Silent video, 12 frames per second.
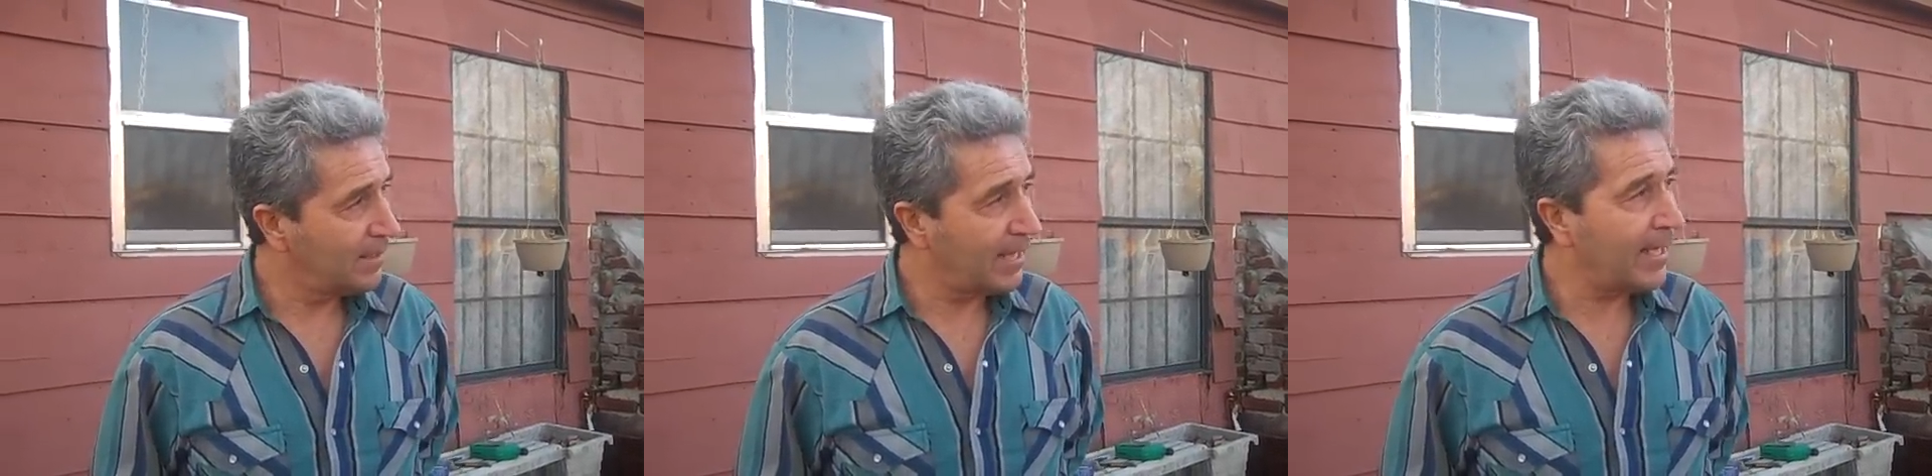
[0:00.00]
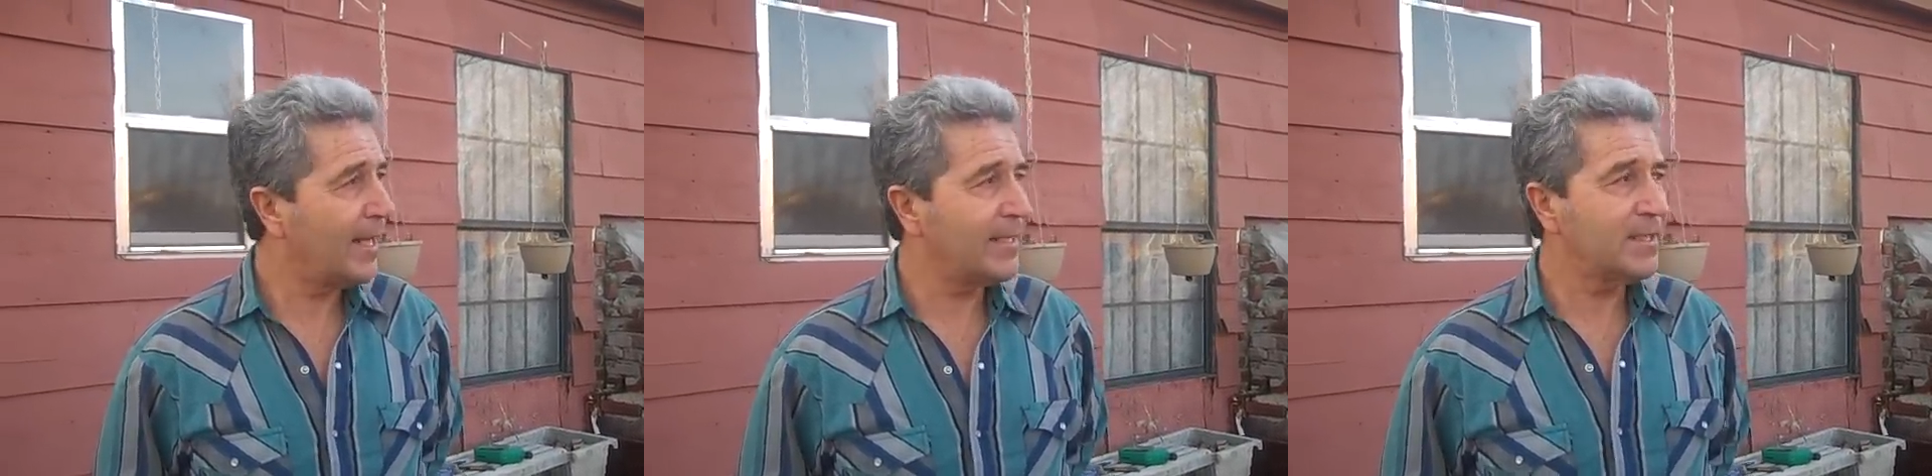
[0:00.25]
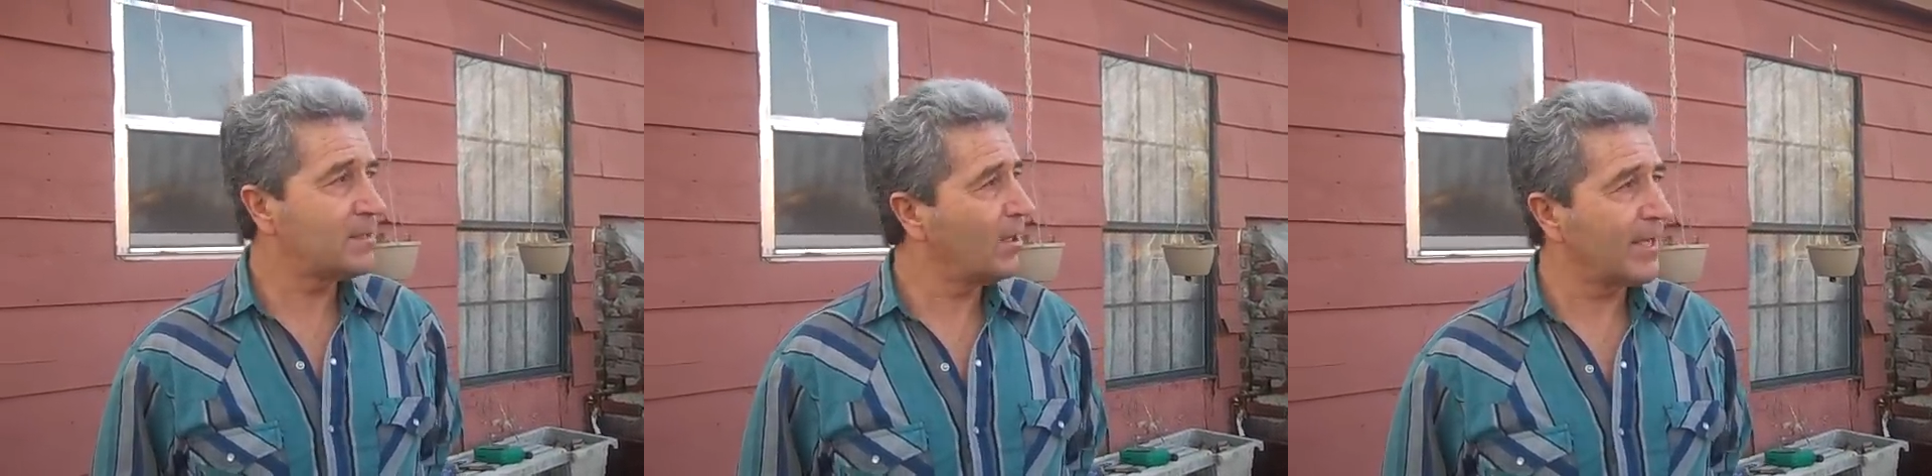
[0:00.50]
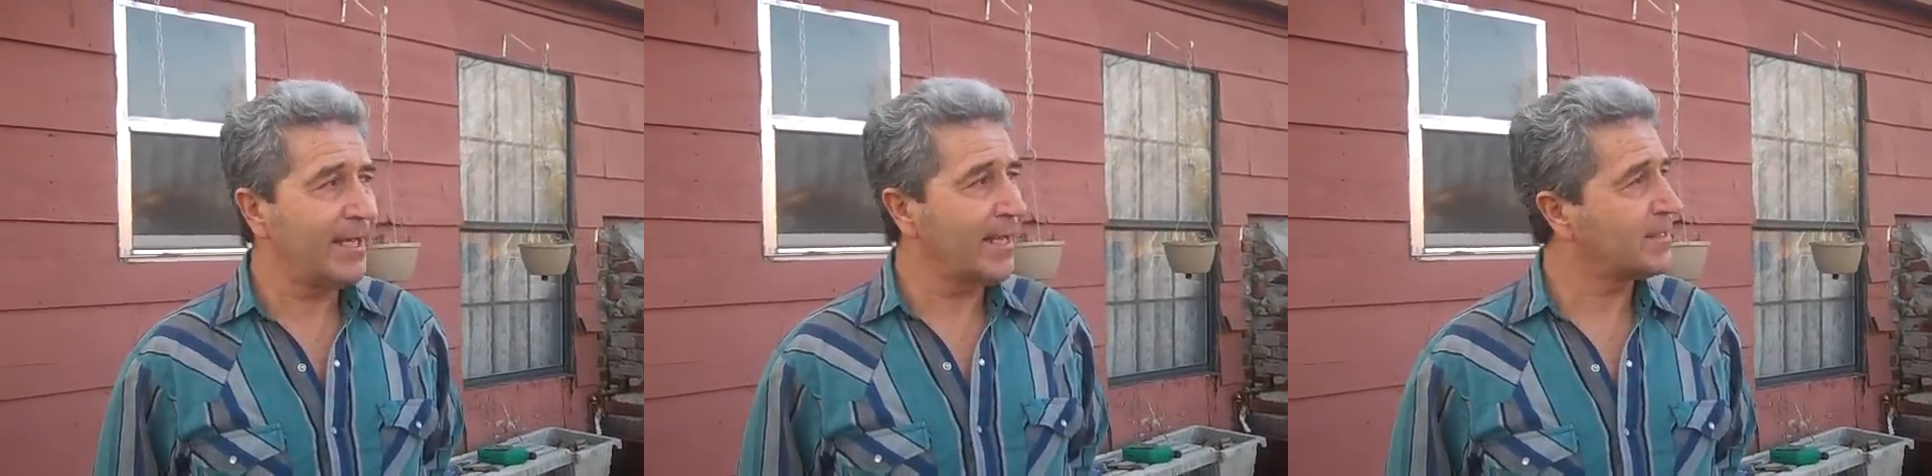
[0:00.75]
And I, I just
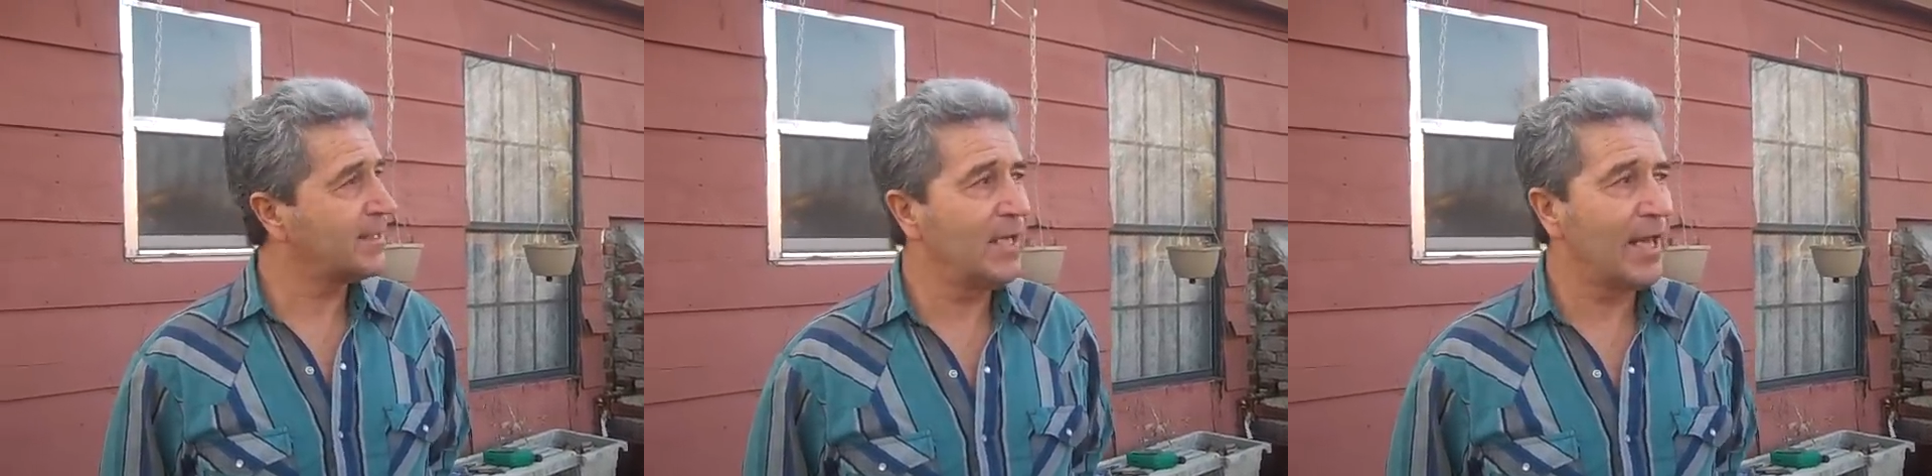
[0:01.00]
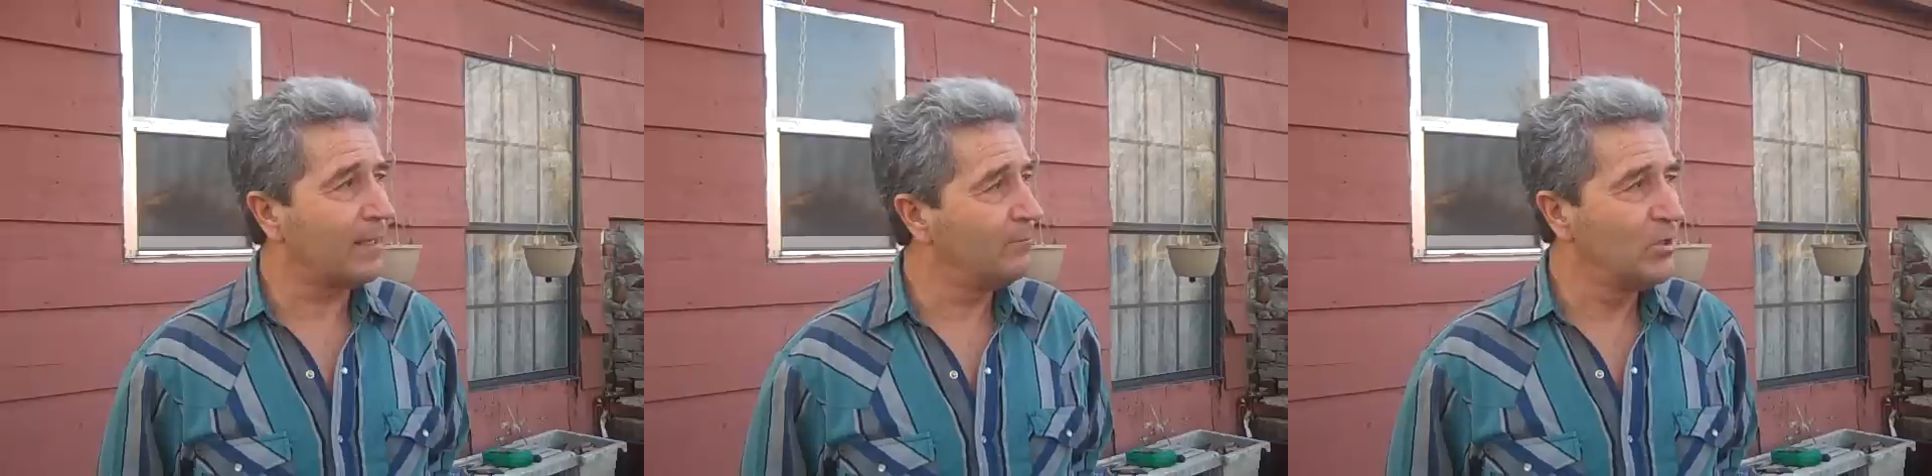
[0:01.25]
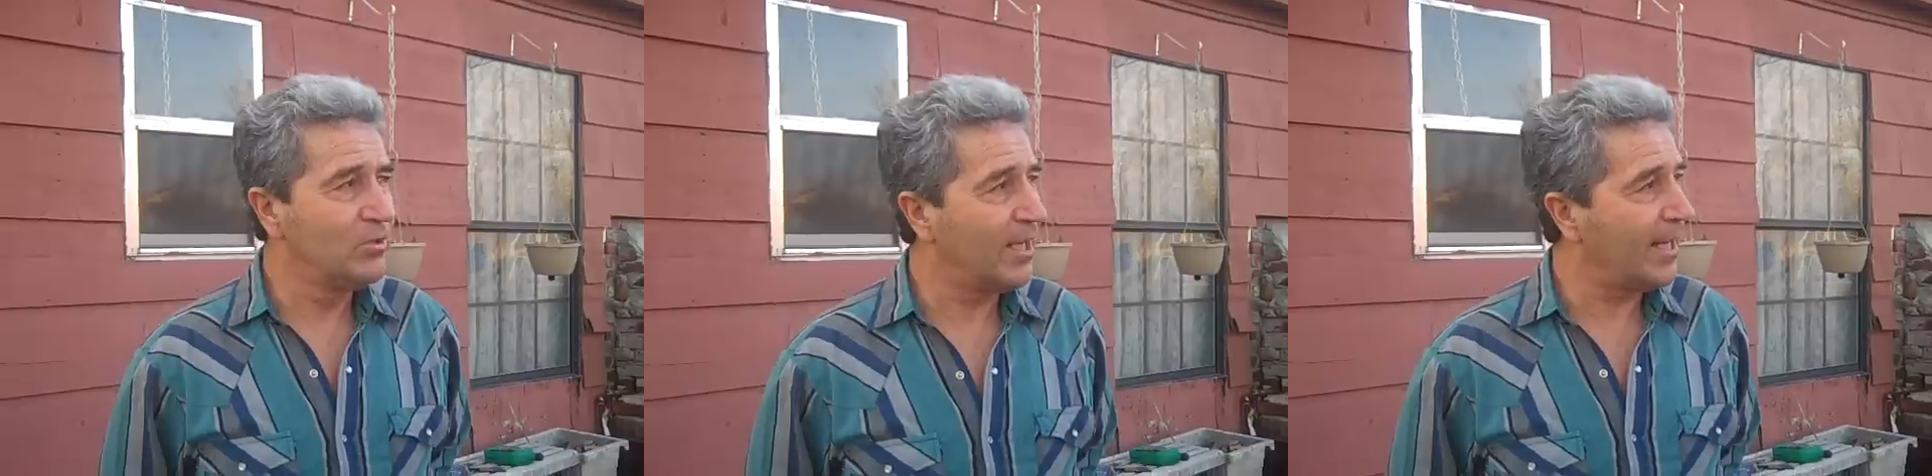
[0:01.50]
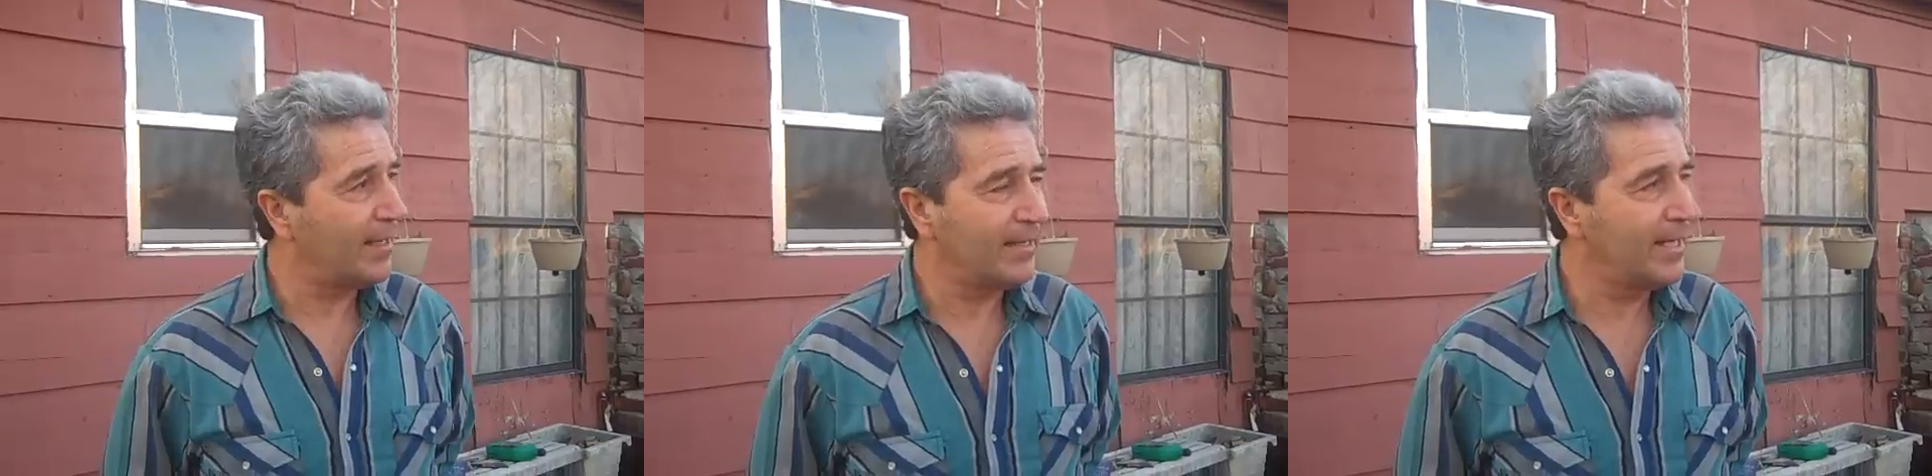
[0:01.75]
can't see letting them do that.